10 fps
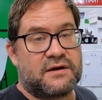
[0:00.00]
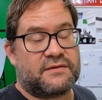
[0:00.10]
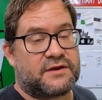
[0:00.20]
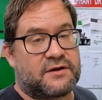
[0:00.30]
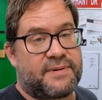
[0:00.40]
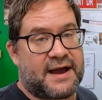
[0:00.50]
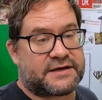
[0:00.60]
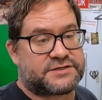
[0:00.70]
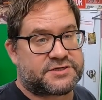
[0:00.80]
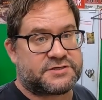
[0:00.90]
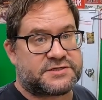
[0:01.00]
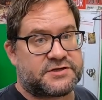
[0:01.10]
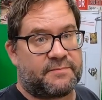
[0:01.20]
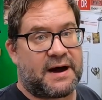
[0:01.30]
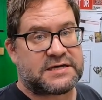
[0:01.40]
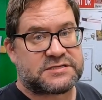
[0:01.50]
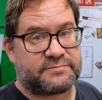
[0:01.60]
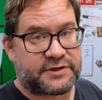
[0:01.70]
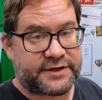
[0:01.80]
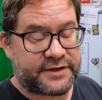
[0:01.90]
And then your package could still
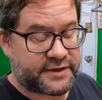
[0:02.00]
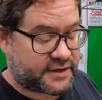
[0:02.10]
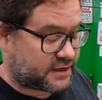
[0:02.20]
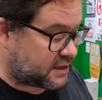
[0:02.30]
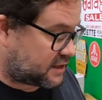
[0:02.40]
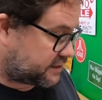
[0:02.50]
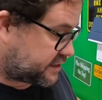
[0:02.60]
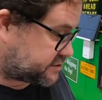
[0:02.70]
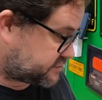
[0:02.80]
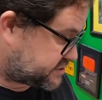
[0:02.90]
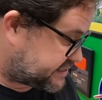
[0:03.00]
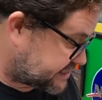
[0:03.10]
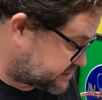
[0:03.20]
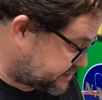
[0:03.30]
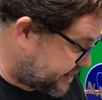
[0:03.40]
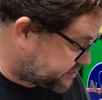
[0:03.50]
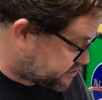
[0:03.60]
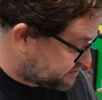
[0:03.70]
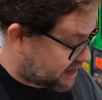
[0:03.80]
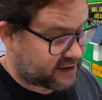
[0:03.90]
possibly uh, get to its
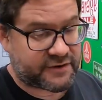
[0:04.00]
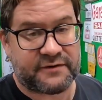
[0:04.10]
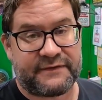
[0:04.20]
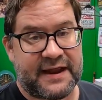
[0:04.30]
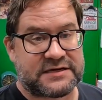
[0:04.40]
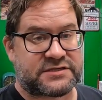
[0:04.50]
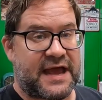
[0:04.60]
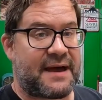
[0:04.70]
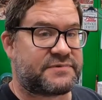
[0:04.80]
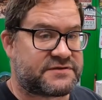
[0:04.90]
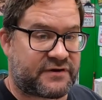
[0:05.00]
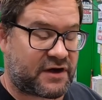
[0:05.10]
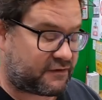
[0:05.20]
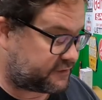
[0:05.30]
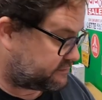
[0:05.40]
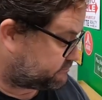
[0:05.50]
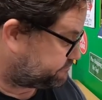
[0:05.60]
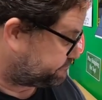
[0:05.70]
destination. I don't know if that actually happens very often.